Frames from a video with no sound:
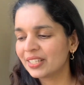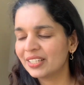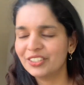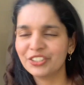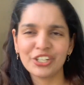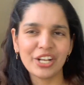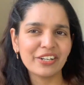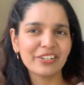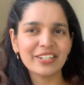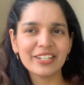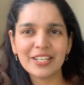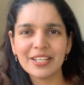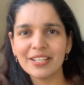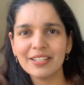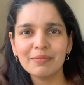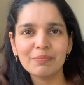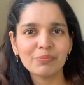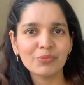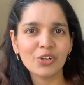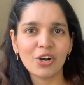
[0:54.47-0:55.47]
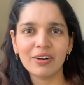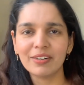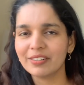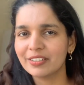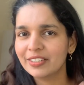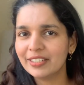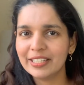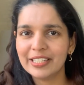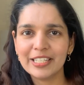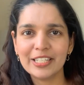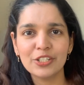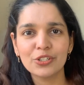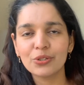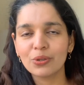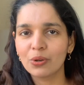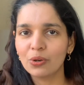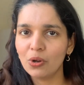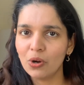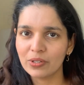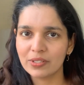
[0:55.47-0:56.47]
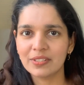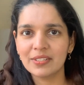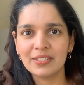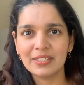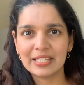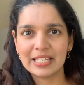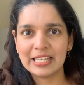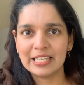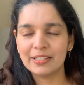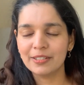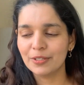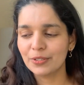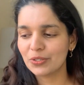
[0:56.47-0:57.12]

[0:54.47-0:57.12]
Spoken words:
Generally not really into glosses either.